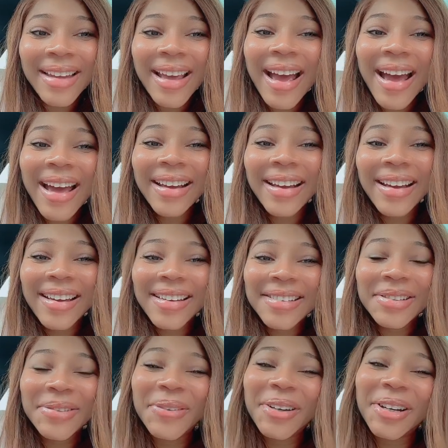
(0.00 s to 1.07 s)
hi
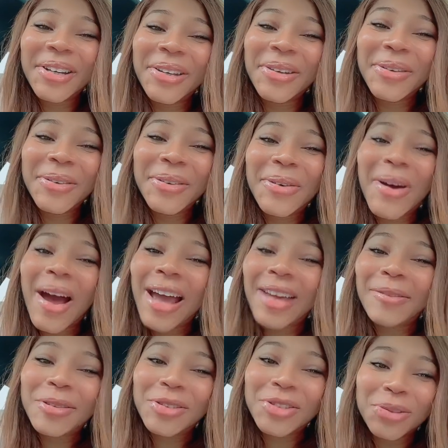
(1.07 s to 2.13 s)
guys how are you i've
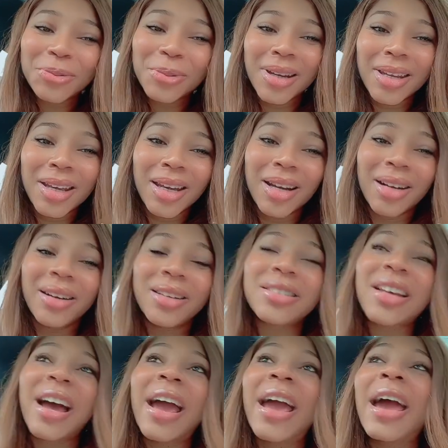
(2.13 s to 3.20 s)
been just running
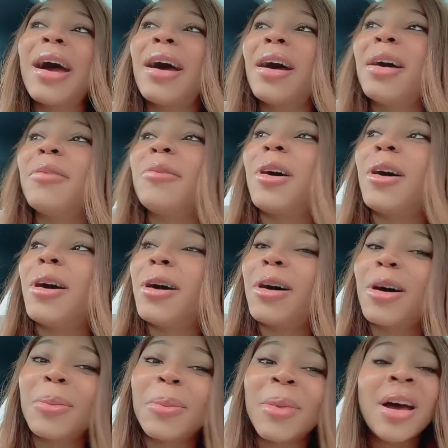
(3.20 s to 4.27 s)
errands i have
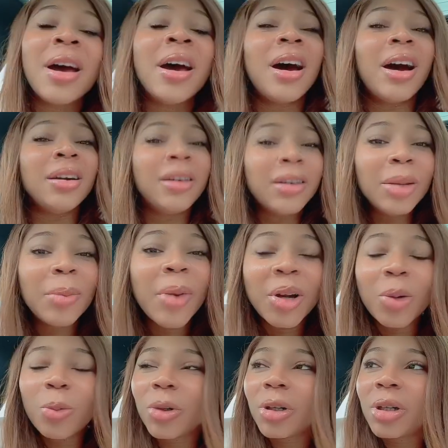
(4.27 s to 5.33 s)
um a good
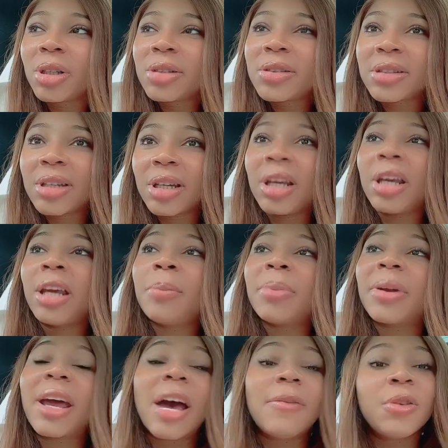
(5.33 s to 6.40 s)
amount of words today
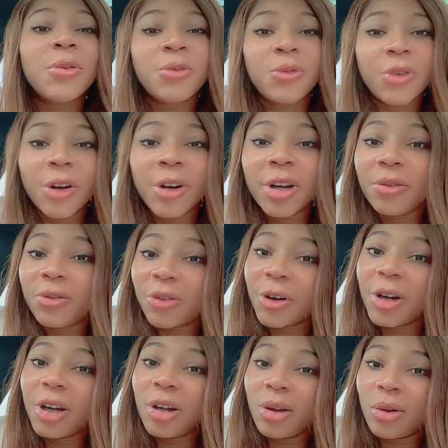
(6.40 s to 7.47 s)
but i have a very
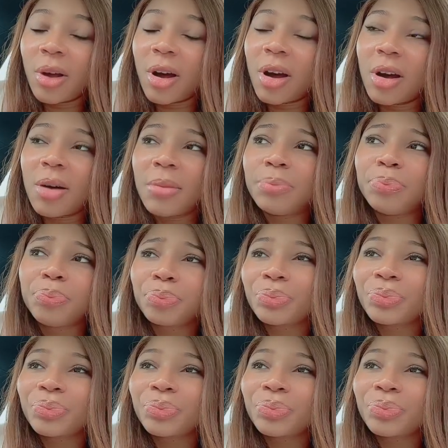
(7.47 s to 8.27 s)
very um